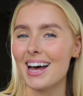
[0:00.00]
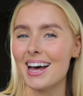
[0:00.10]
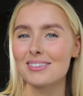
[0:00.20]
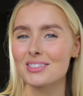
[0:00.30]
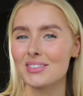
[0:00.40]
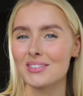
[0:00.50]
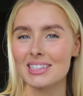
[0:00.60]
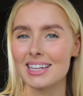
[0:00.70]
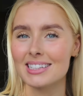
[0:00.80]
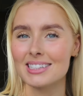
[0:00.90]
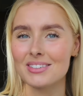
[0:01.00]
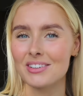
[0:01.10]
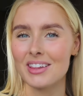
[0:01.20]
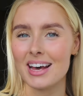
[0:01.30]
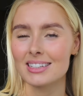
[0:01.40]
I'm so excited
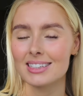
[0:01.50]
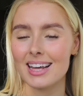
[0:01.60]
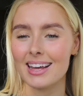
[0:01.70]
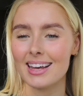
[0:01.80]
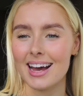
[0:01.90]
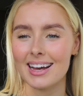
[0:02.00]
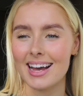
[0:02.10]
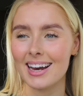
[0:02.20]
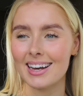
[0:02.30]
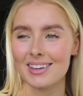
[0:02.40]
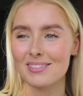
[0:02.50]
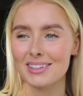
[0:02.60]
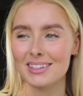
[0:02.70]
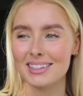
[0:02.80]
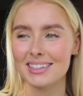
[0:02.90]
for this, like I can't
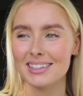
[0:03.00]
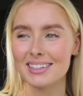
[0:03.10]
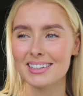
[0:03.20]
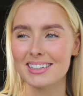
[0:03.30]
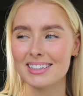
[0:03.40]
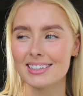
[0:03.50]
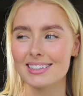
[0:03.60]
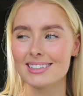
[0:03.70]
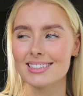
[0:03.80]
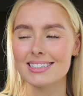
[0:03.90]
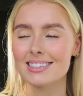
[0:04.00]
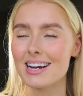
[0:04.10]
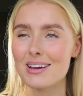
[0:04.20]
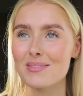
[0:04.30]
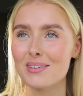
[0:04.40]
even
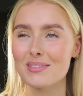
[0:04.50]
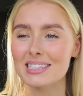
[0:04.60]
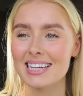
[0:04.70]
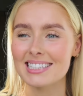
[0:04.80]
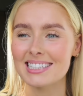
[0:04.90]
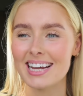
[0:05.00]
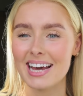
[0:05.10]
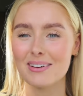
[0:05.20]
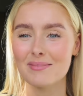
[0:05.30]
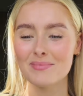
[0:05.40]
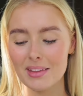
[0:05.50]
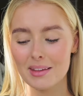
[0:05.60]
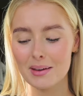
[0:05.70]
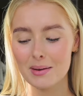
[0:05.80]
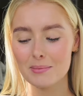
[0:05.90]
describe how excited I am.
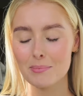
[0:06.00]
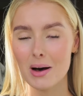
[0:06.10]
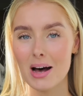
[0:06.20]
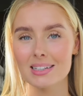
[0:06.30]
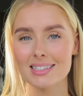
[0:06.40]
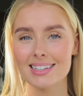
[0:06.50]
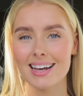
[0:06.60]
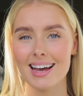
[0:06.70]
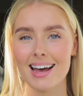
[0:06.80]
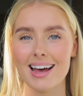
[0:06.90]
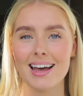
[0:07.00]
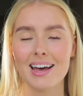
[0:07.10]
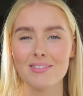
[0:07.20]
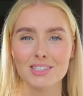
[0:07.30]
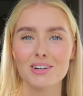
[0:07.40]
But I
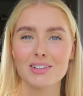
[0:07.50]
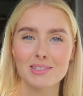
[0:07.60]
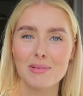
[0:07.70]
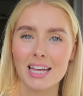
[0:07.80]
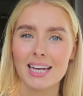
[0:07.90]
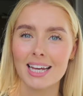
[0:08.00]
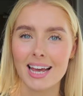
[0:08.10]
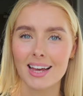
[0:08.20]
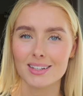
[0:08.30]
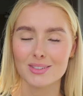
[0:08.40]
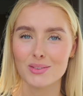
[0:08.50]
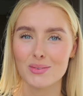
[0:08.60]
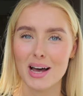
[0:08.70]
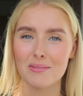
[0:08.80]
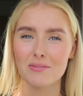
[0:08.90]
haven't started making it yet,
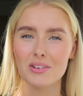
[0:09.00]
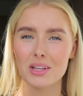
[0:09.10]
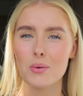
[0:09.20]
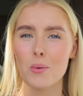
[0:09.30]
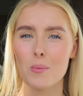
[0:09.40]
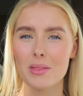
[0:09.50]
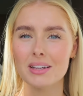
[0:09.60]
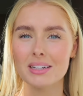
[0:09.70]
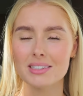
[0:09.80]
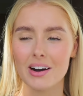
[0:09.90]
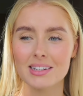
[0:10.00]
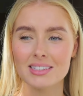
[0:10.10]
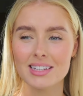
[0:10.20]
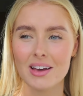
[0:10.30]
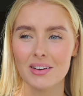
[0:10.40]
so I'm really hoping that it
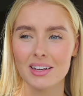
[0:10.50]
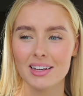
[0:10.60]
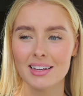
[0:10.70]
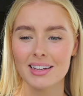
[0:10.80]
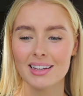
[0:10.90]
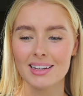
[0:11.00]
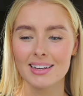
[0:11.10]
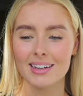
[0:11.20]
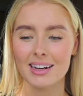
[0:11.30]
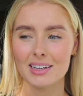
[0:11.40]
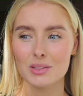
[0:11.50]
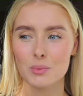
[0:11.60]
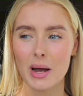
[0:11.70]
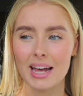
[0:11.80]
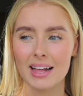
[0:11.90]
turns out as
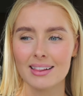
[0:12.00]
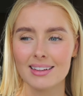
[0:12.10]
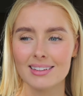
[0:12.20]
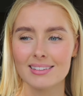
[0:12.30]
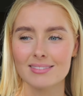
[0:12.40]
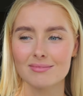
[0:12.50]
well